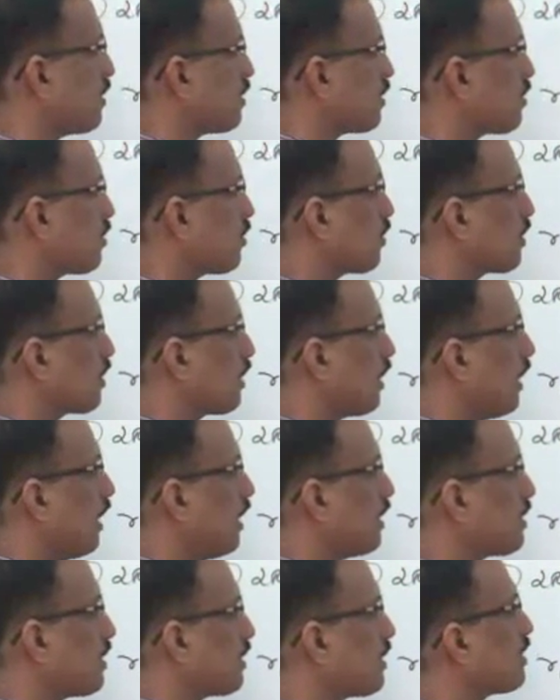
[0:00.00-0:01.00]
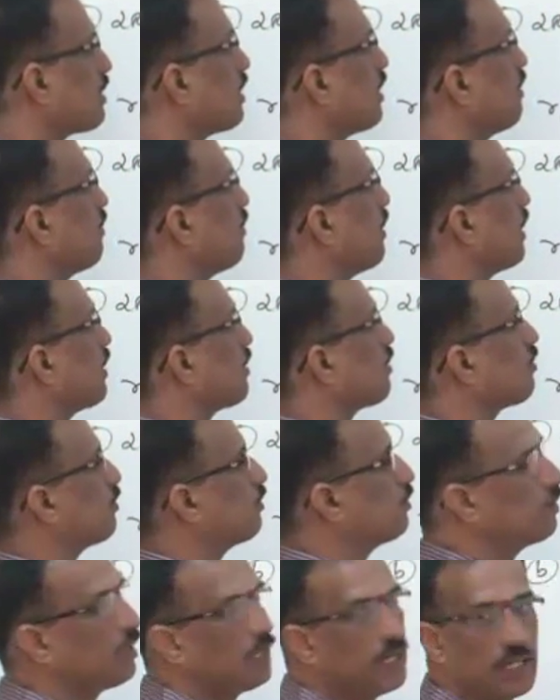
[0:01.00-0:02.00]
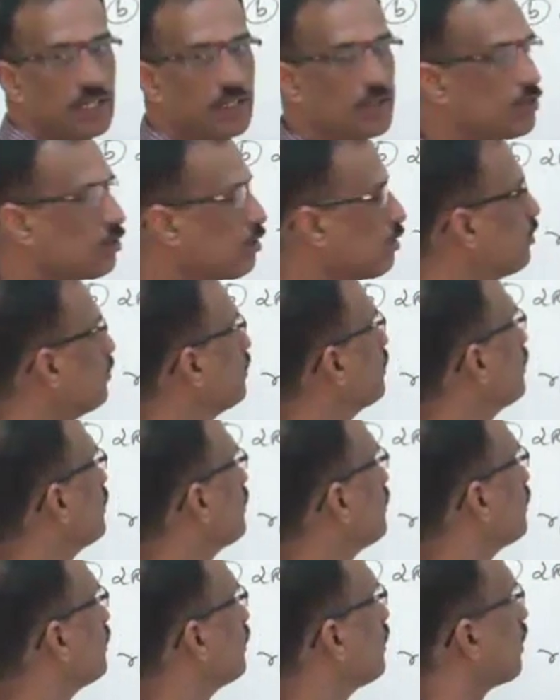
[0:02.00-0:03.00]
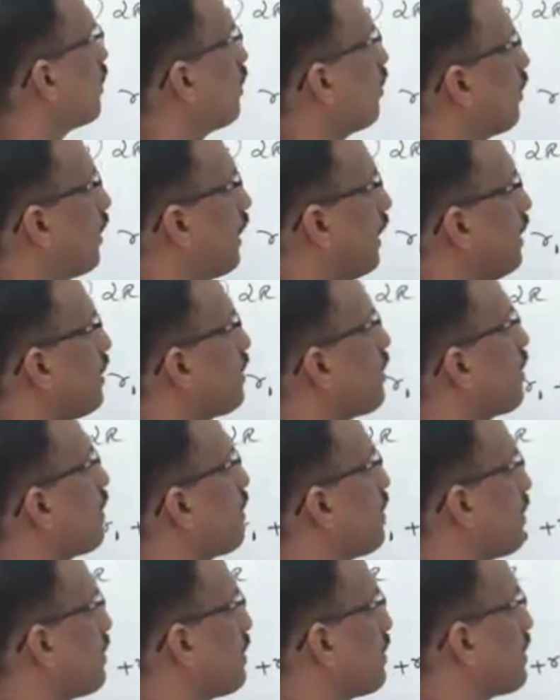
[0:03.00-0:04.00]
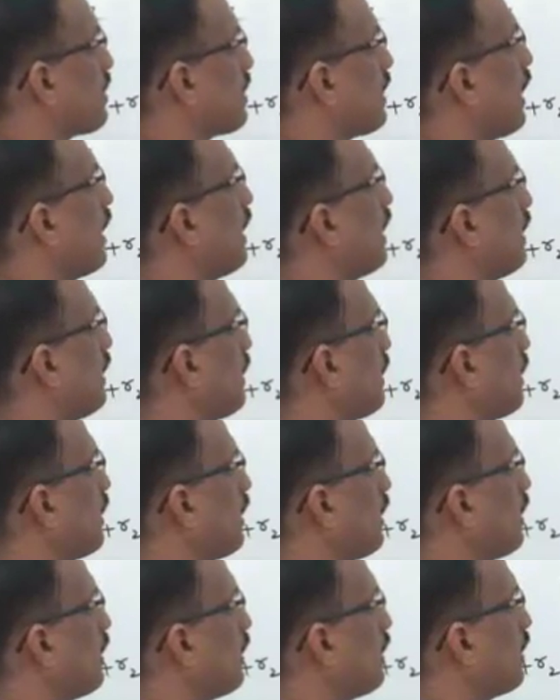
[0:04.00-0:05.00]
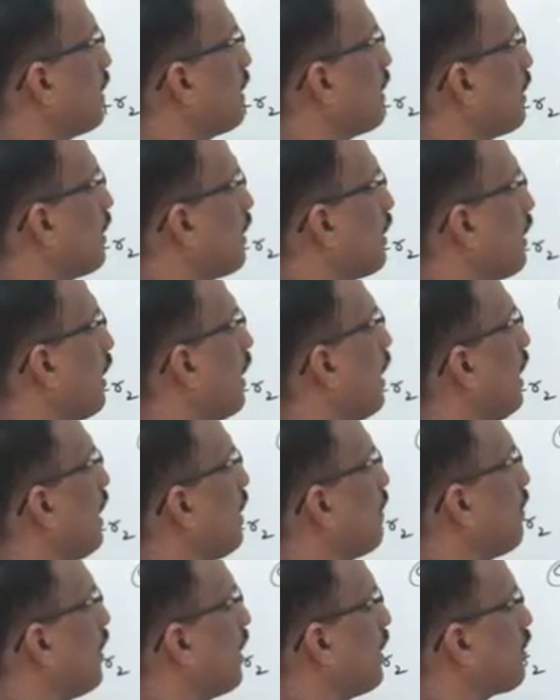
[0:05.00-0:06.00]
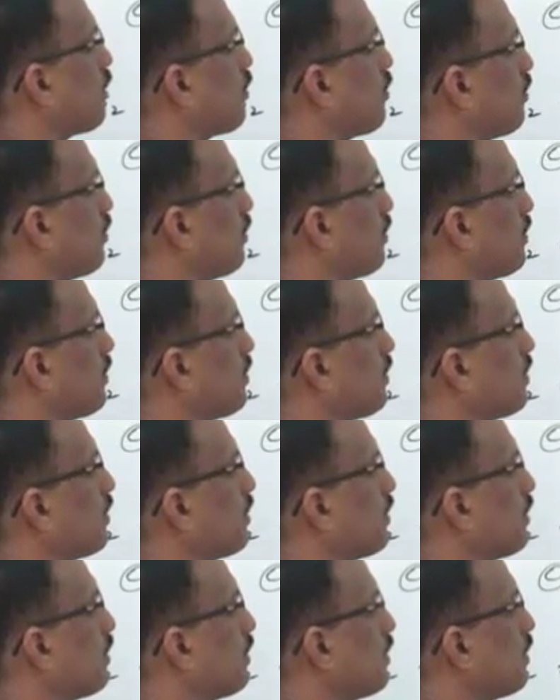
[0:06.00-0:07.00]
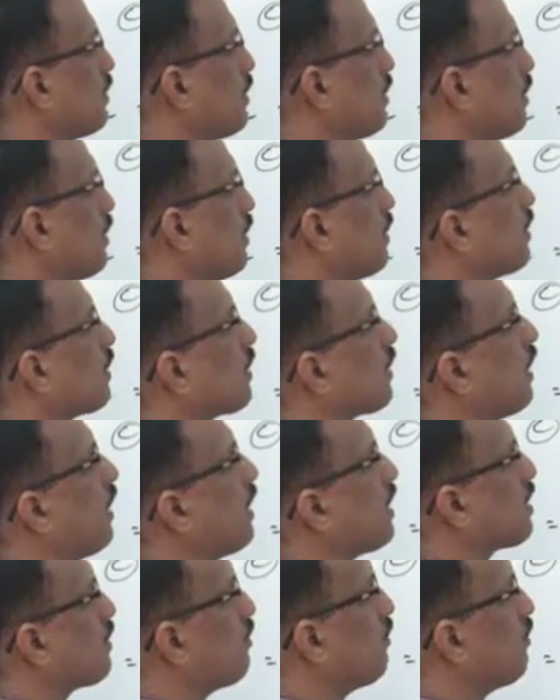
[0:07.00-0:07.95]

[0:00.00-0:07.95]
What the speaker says: So, cos C by 2 into, you get sin A by 2 cos